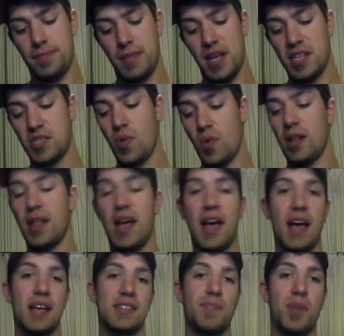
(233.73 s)
As well
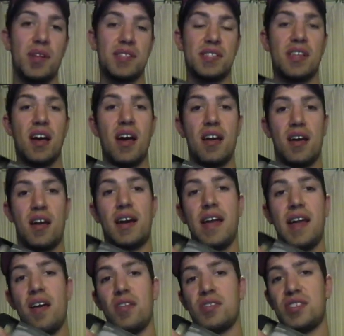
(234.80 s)
as the buttstock on
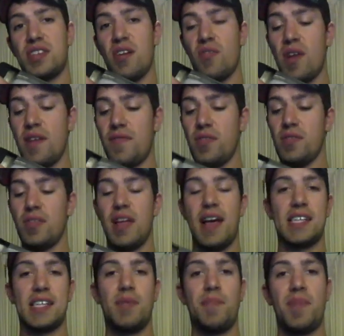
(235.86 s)
an AR-style rifle
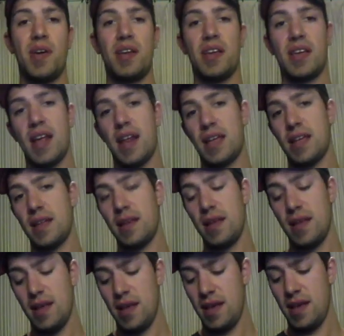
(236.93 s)
has to be pinned in Connecticut.
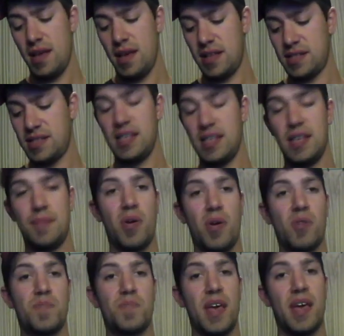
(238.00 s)
It's the
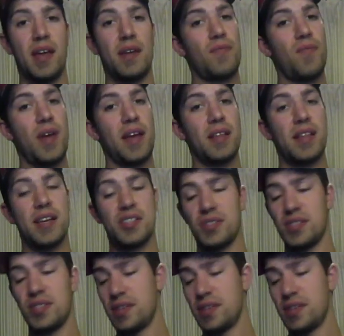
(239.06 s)
post-ban regulation.